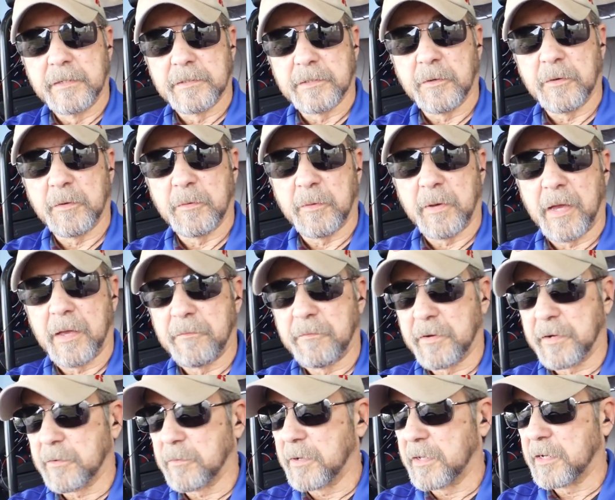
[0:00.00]
So anyway, I
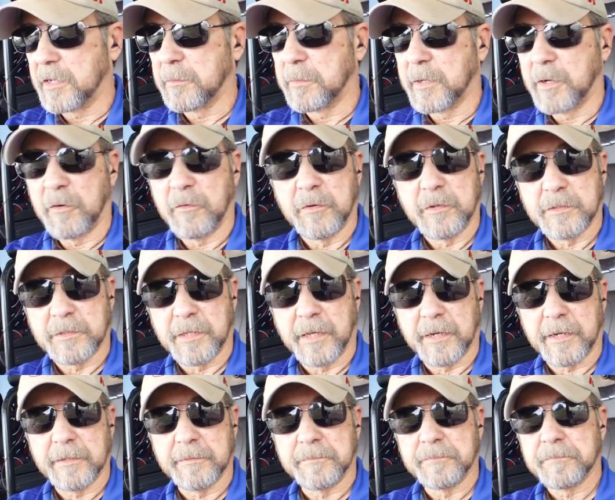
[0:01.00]
figured, well, it'll be over in a
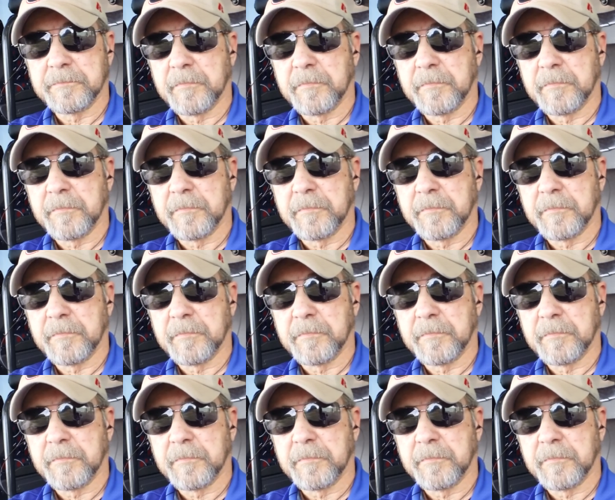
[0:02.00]
second.